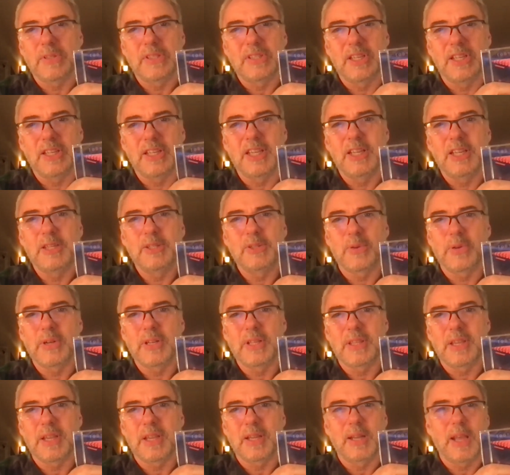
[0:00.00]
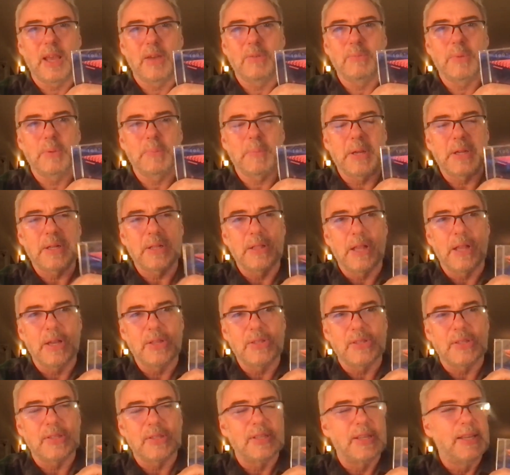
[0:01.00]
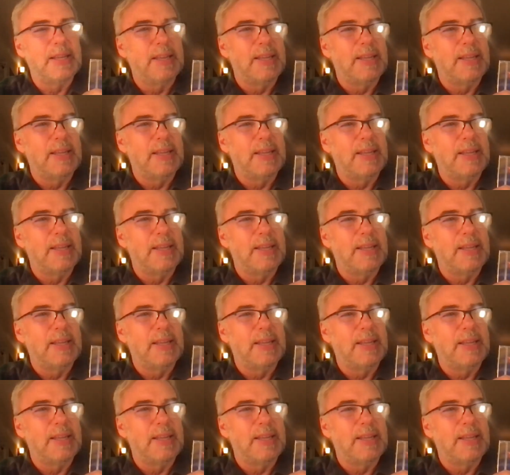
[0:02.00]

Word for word: CDs or anything and have them in my closet.